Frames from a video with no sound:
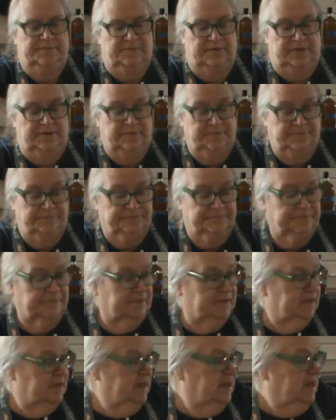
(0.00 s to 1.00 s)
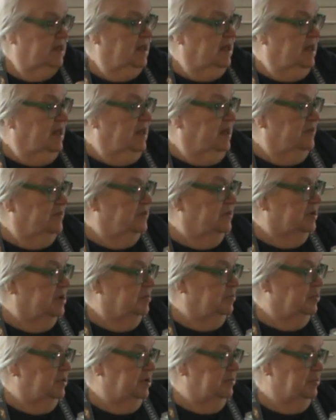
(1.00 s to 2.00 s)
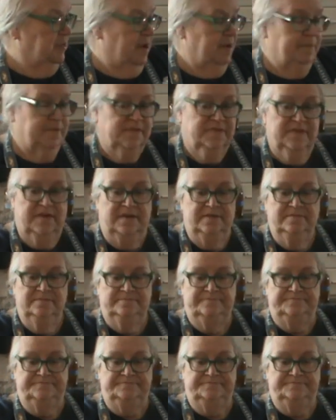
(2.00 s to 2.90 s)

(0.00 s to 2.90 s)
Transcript: Well, it's looking pretty promising.